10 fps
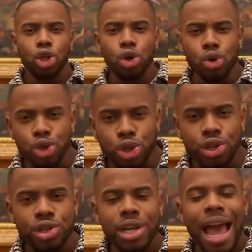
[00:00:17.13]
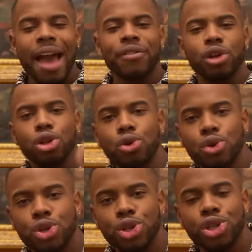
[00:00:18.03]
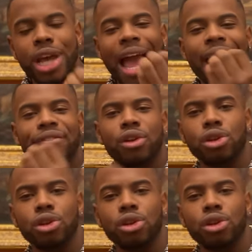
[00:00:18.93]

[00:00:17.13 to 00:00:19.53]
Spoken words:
Losers after losers after